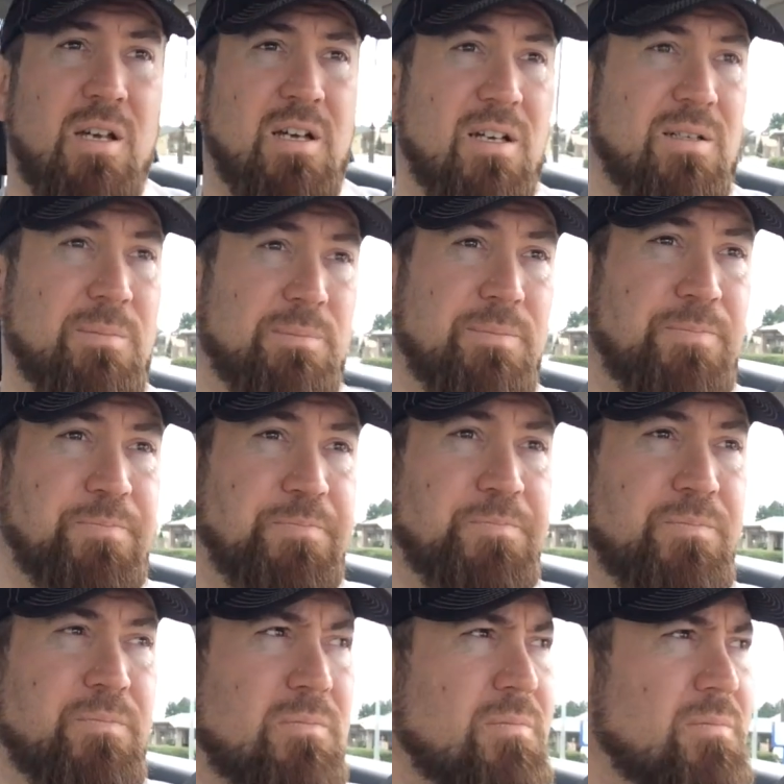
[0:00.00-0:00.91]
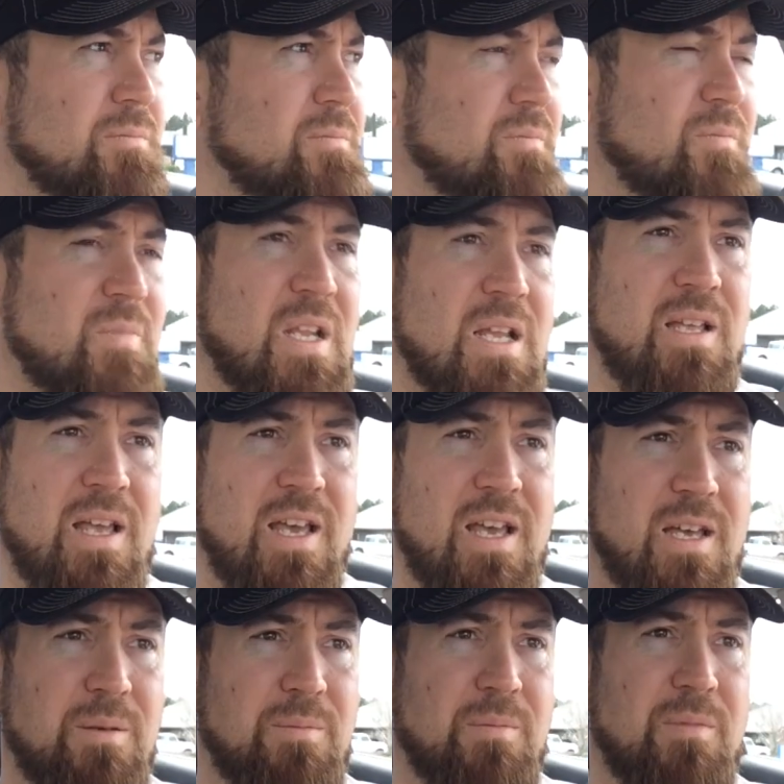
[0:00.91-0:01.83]
um,
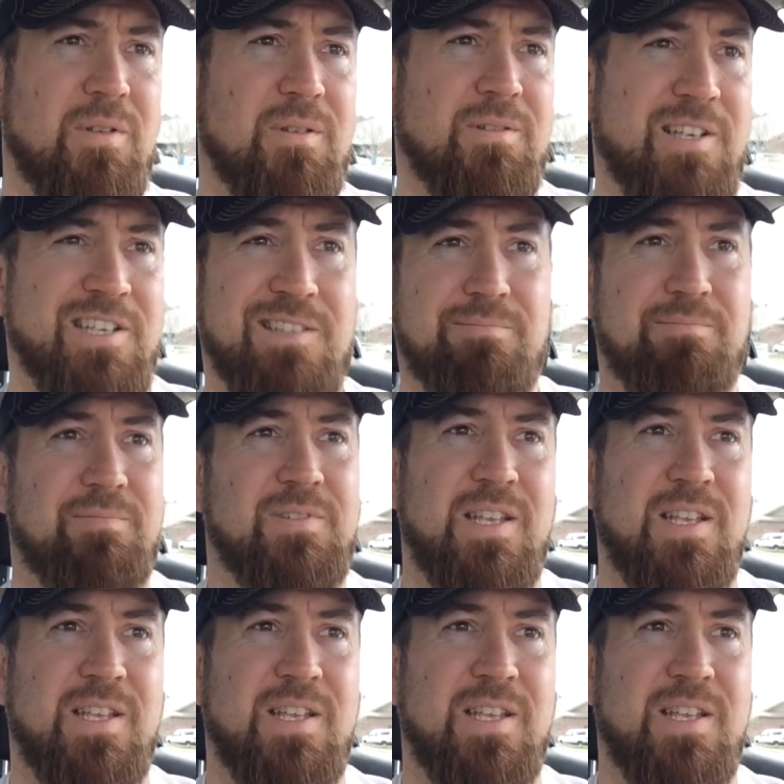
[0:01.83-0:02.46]
and like